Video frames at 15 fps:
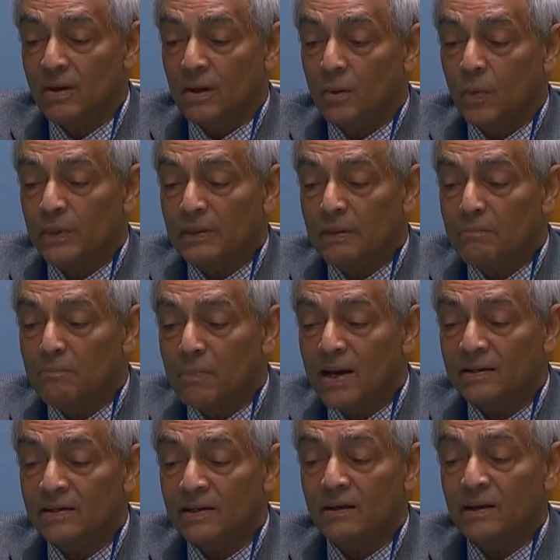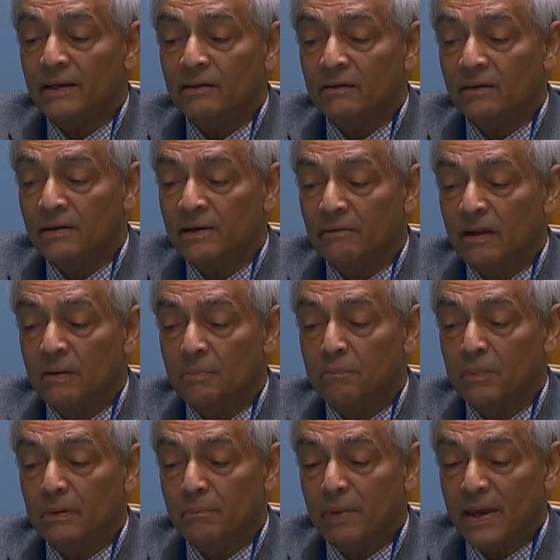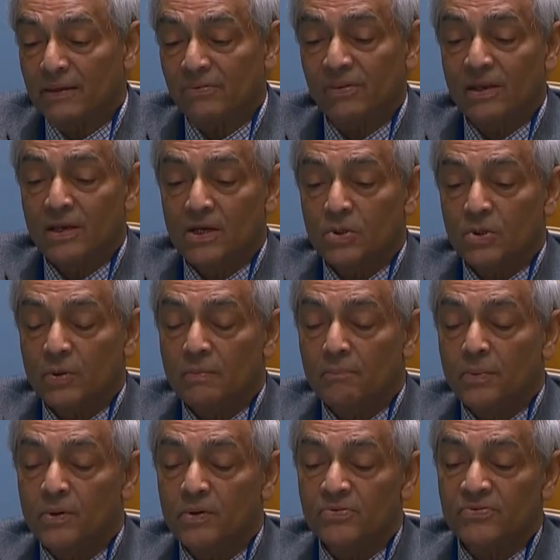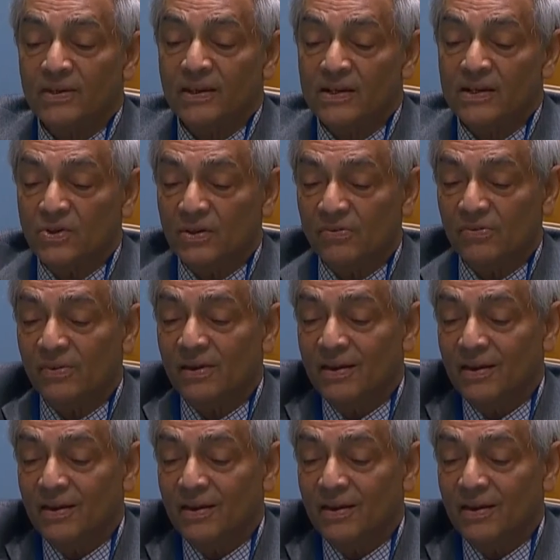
with a multilateral development banks to improve synergies,